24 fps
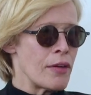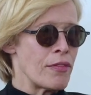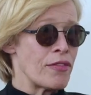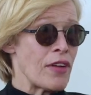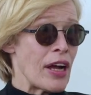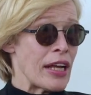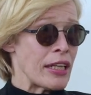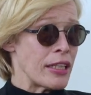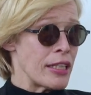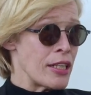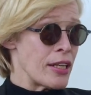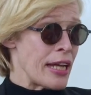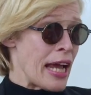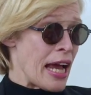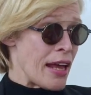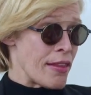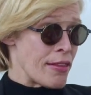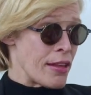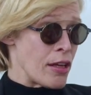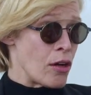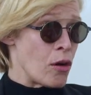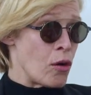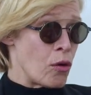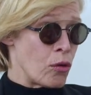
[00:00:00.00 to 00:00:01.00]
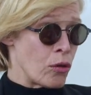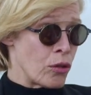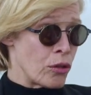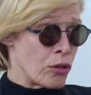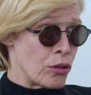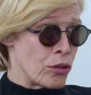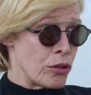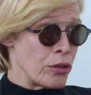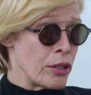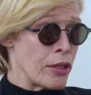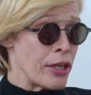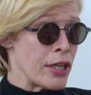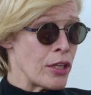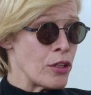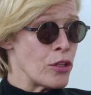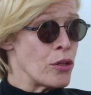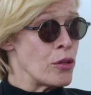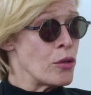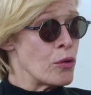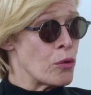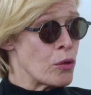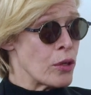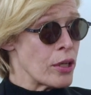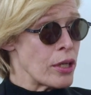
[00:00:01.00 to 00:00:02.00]
Finally, Kathy Hochul in New
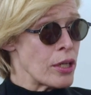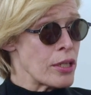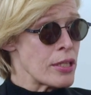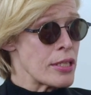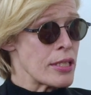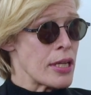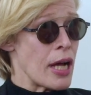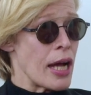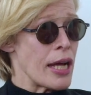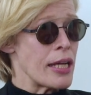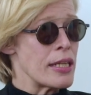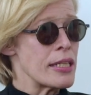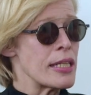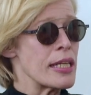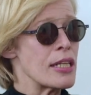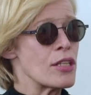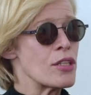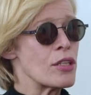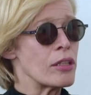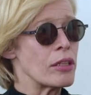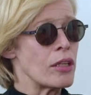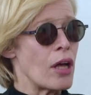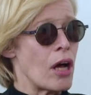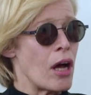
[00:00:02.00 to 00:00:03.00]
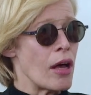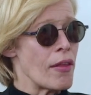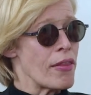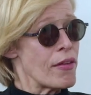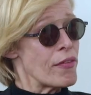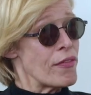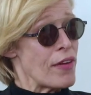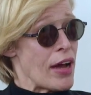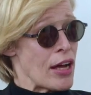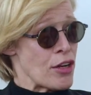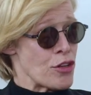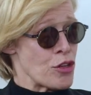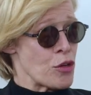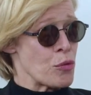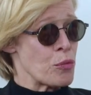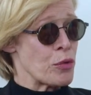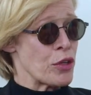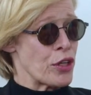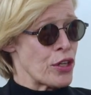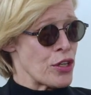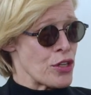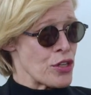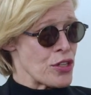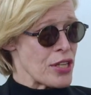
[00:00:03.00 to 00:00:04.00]
York signed into law the Fashion
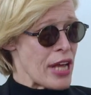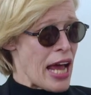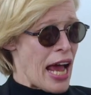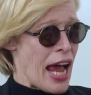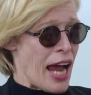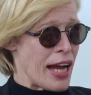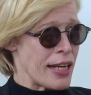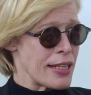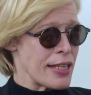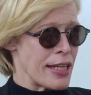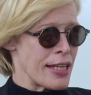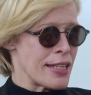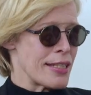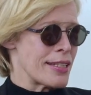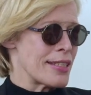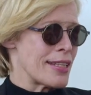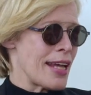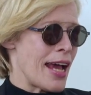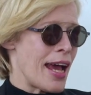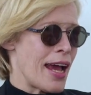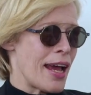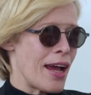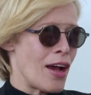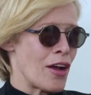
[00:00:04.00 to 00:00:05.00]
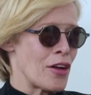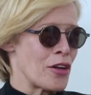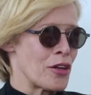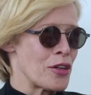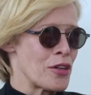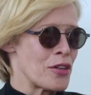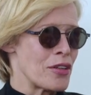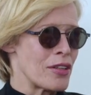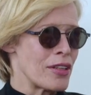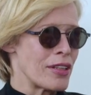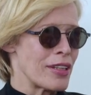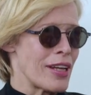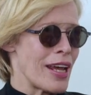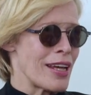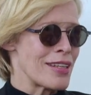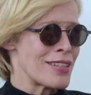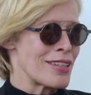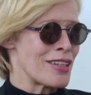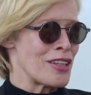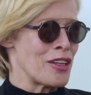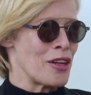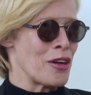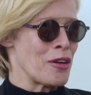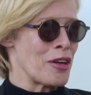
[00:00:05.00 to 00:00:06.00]
Workers Act. It had sat on her
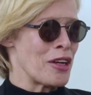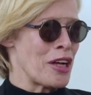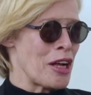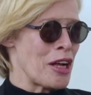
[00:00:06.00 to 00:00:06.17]
desk, kind of